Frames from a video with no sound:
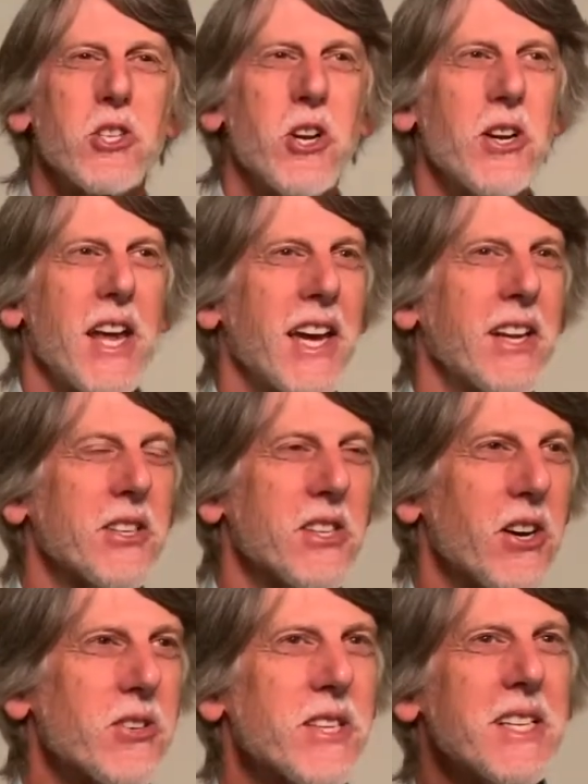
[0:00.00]
share an
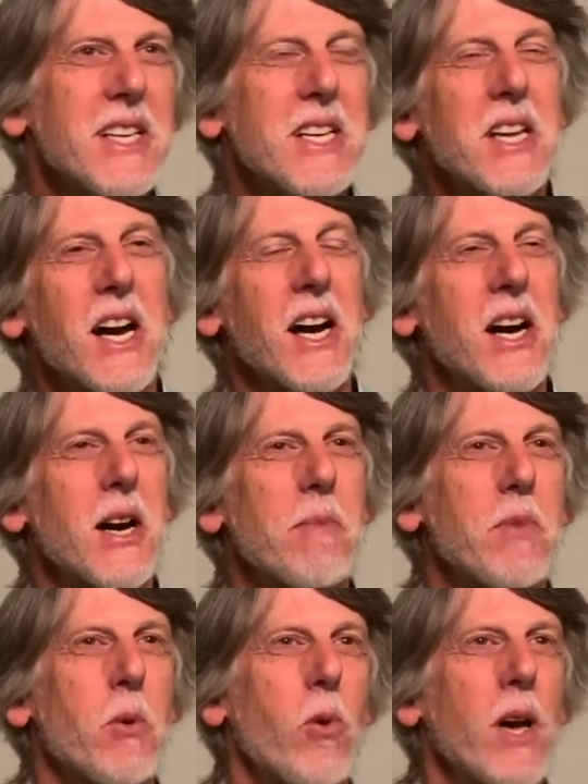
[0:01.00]
anecdote.
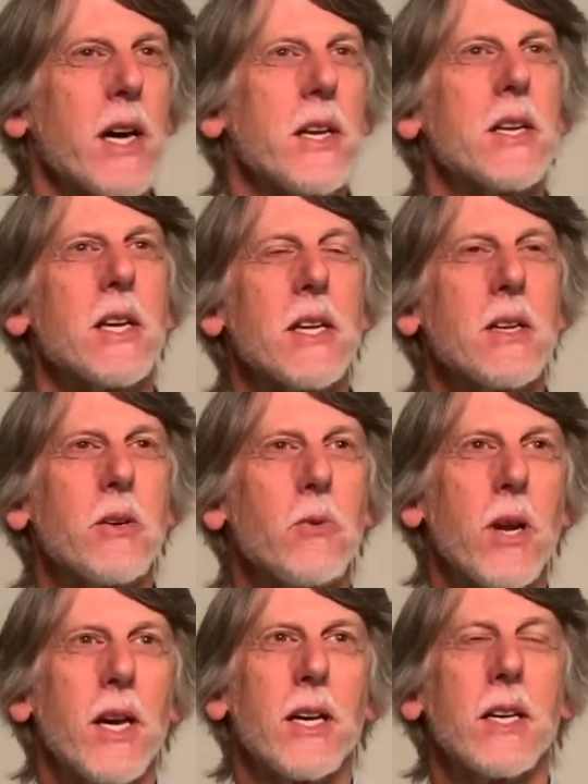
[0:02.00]

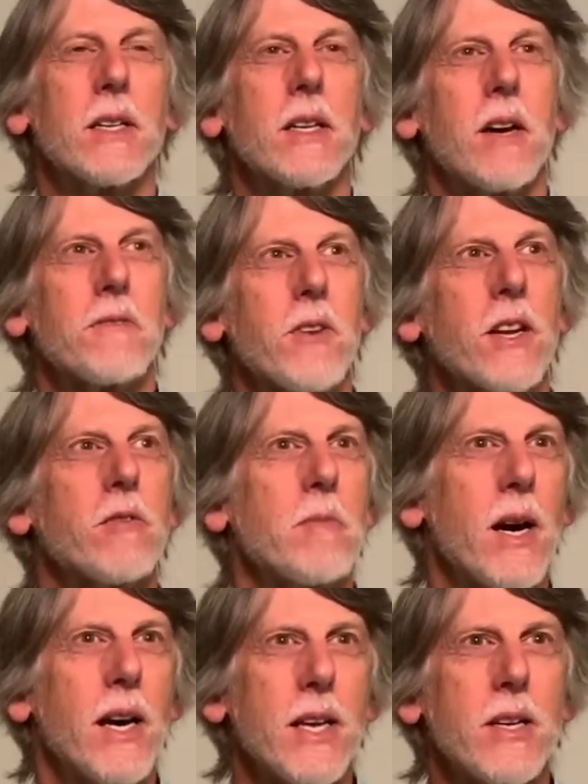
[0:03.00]
When a friend of
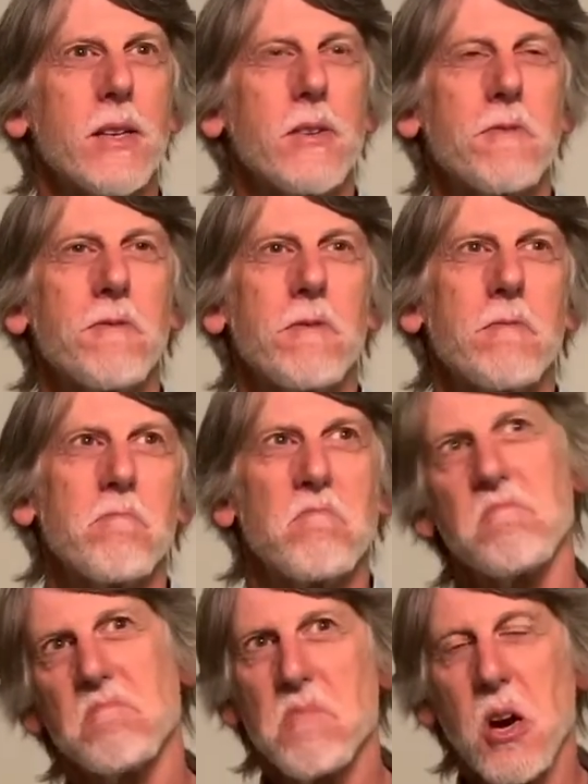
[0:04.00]
mine
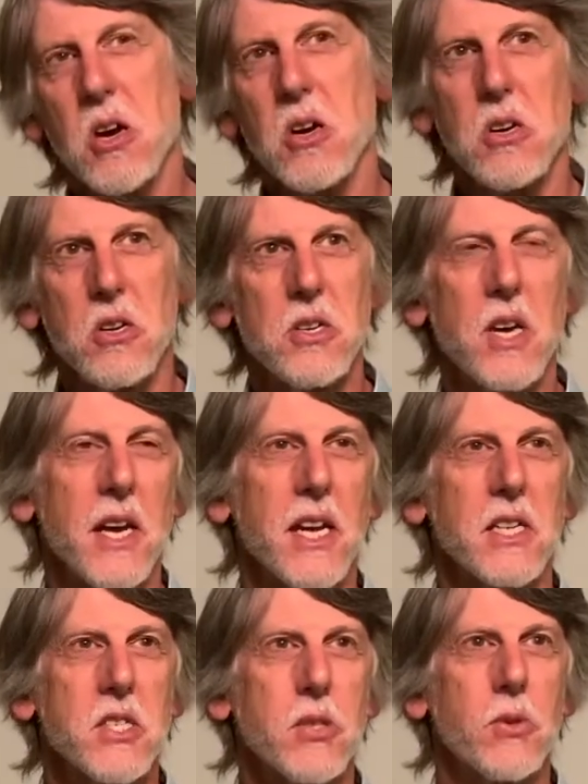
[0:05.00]
heard, I
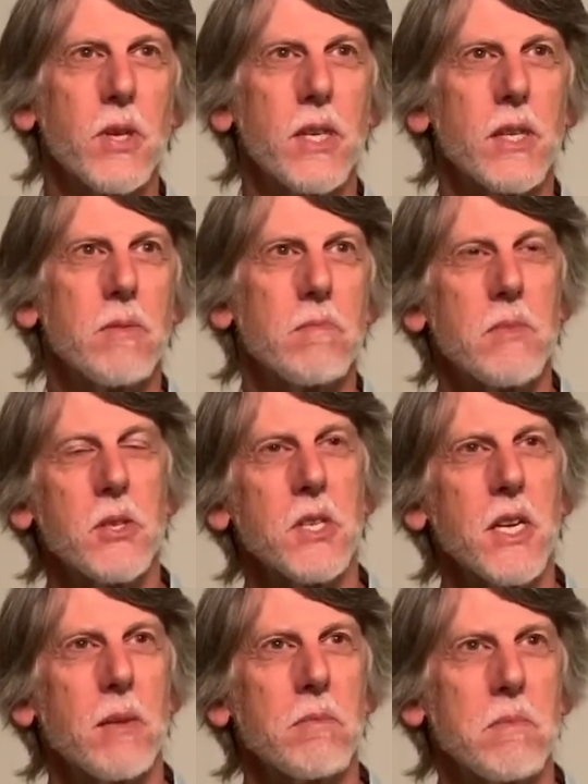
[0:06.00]
guess through the
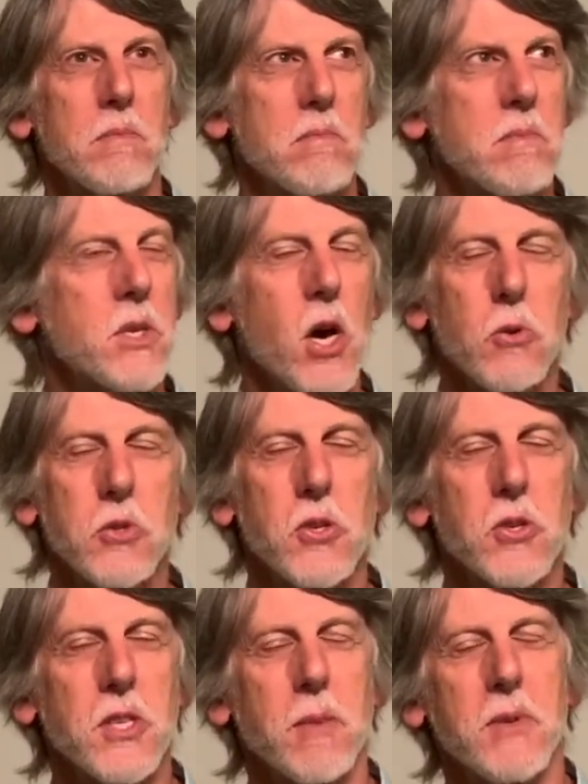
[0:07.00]
museum notes
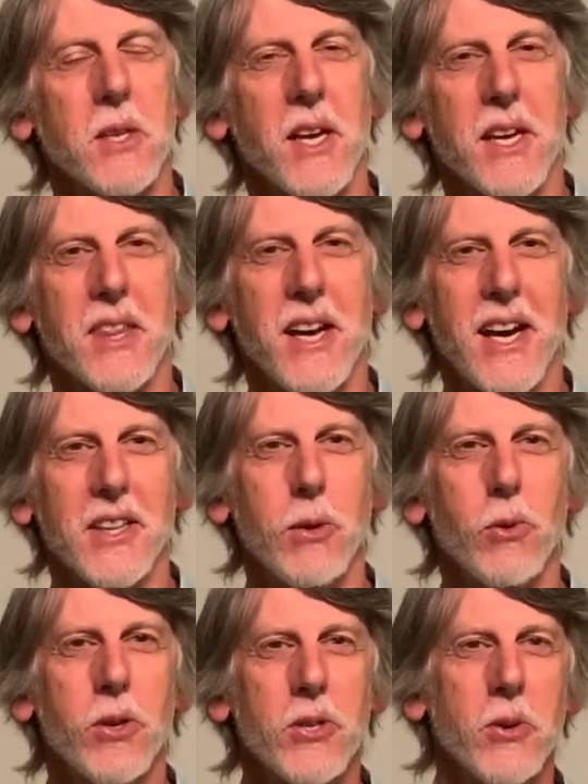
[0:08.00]
or something like that, that
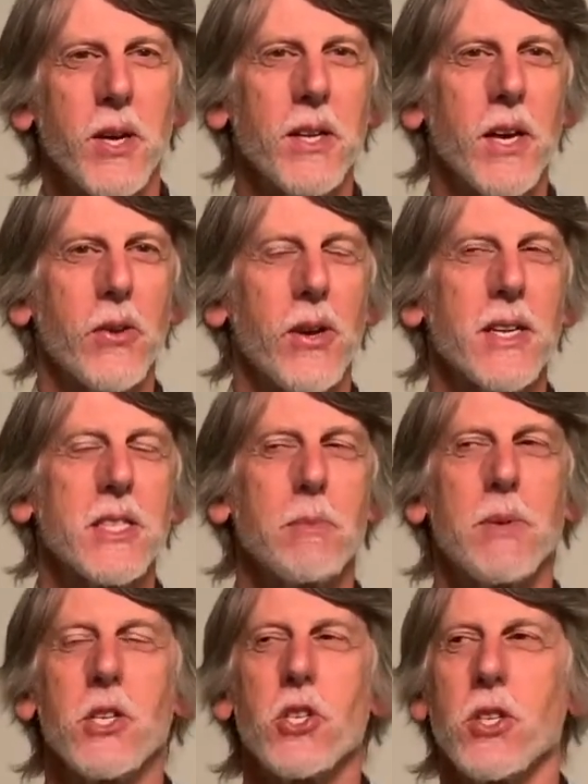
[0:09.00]
we were doing another
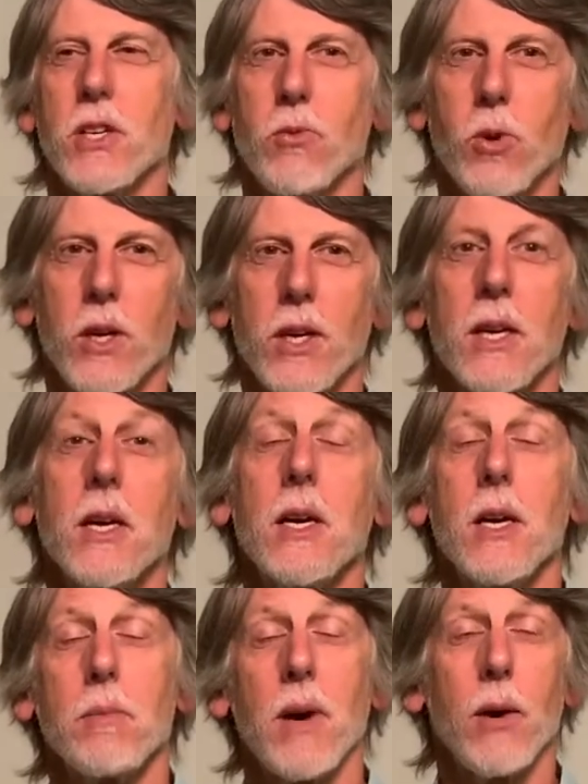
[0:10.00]
exhibition of work
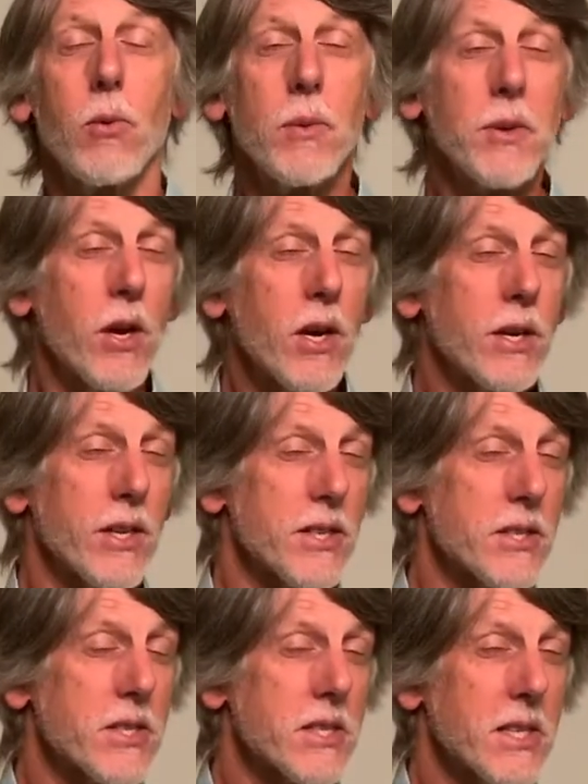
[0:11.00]
by women
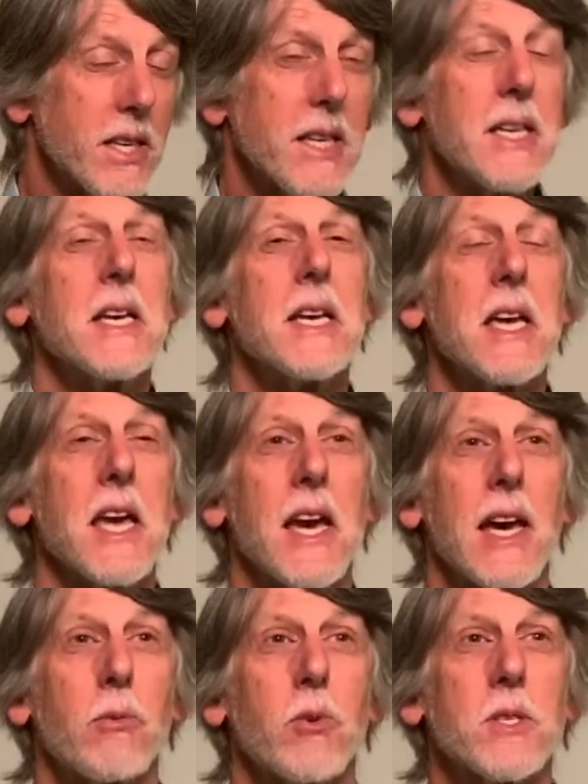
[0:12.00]
artists,
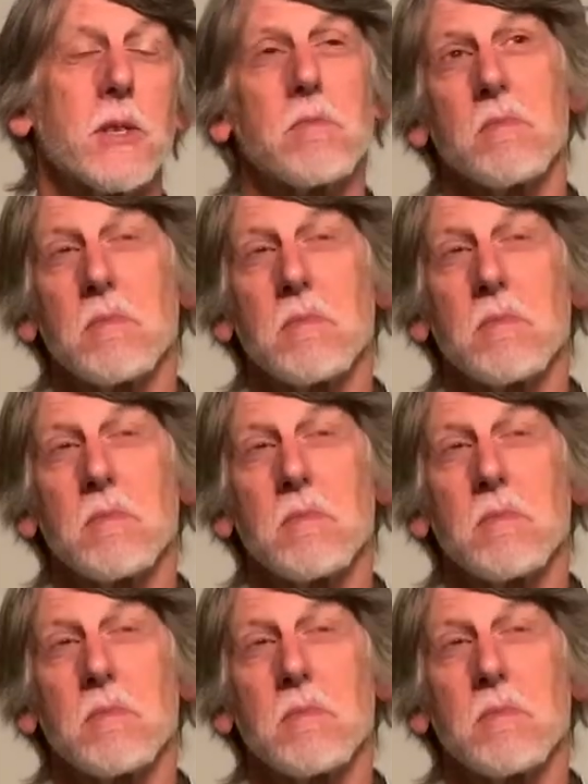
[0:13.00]
and was